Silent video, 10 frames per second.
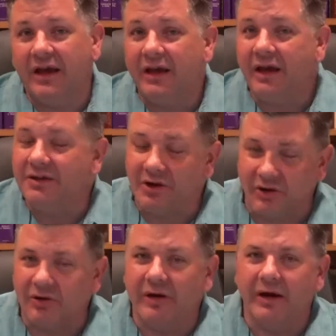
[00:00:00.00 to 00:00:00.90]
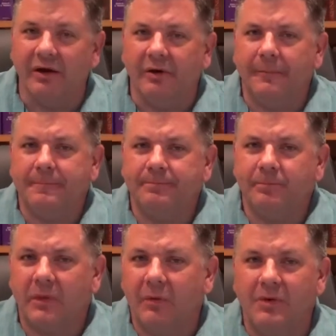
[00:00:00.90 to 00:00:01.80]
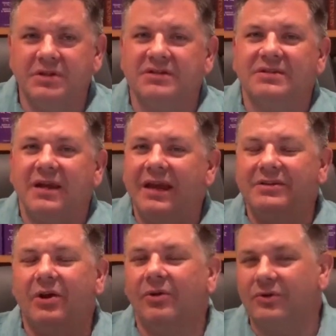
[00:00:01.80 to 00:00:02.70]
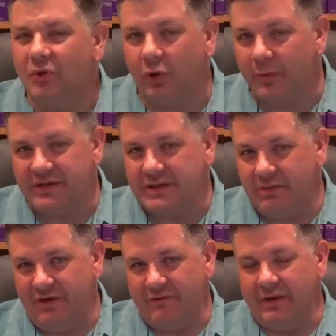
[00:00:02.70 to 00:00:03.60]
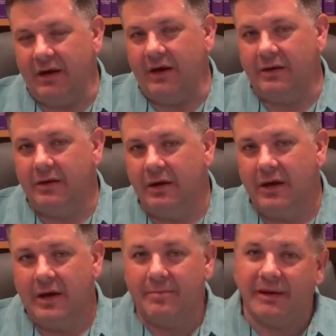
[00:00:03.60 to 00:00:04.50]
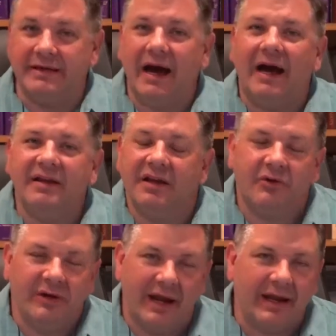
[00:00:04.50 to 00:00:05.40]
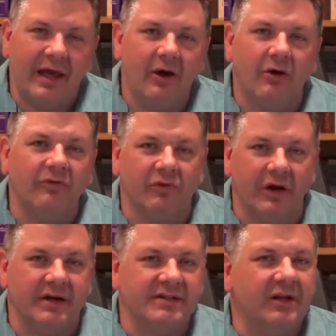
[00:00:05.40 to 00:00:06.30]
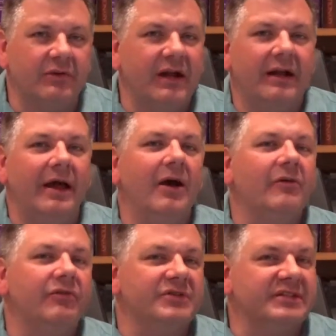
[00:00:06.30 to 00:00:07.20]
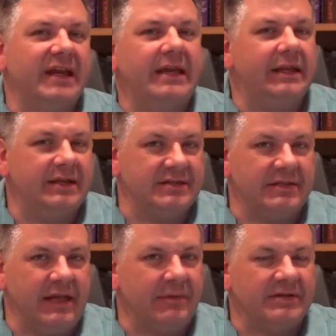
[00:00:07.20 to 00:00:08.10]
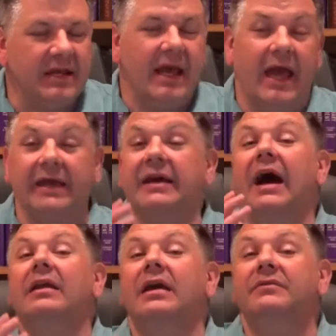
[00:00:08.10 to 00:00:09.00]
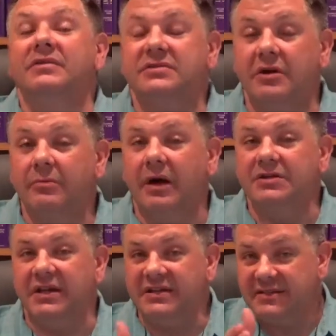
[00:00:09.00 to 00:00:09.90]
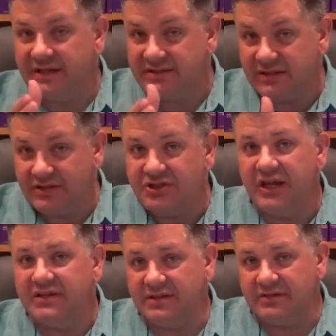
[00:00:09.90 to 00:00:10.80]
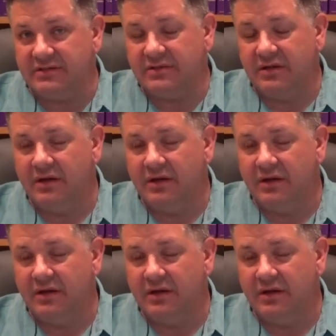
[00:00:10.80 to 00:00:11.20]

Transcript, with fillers: eternal hell, which is eternal torment separated from God. But God didn't create hell for us. He created hell for Satan and his demons. And God loved us so much that he sent his son Jesus